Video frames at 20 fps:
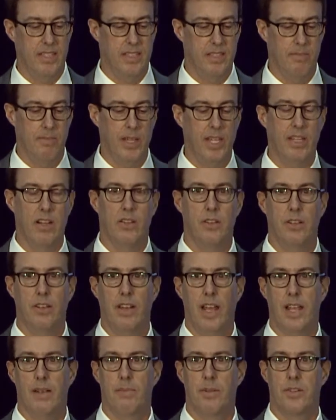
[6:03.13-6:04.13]
to meet our new
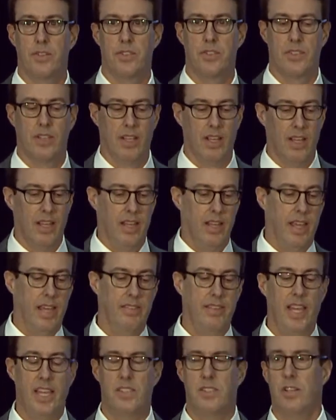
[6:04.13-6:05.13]
neighbors, and
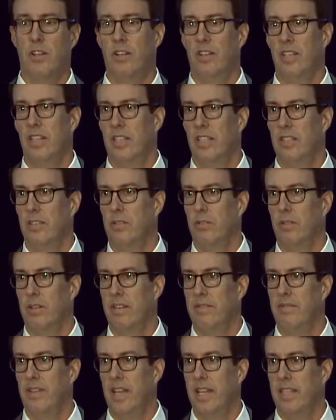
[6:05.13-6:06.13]
they turned it into an
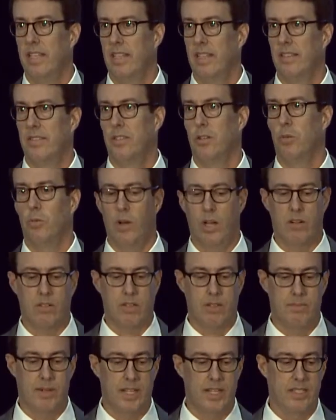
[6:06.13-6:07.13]
event to
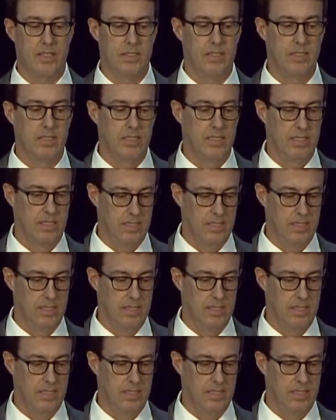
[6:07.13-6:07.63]
welcome us.